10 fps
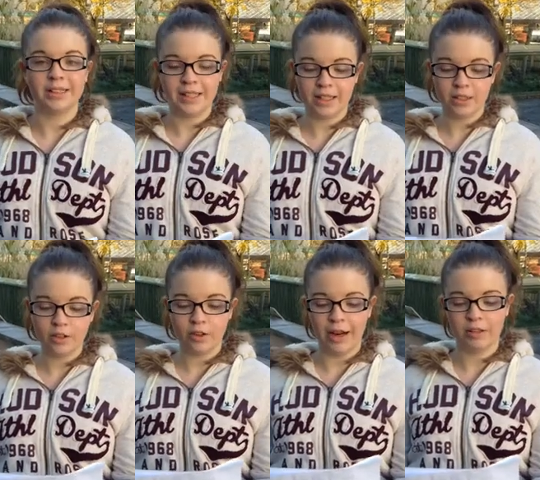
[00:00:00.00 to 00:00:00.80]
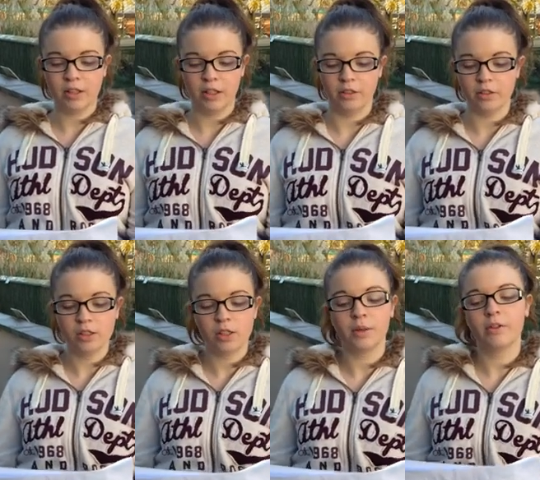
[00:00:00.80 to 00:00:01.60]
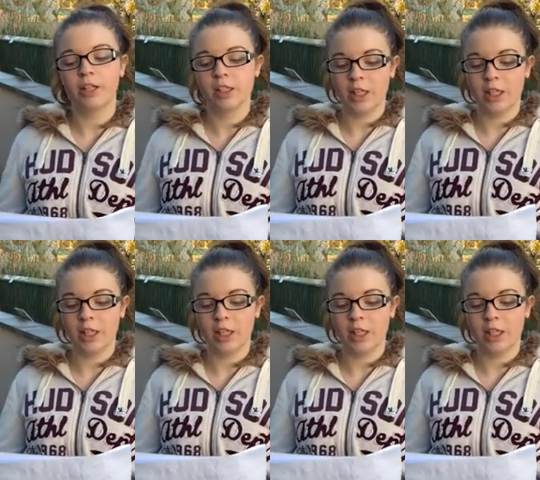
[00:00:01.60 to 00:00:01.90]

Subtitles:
to dig underground tunnels to increase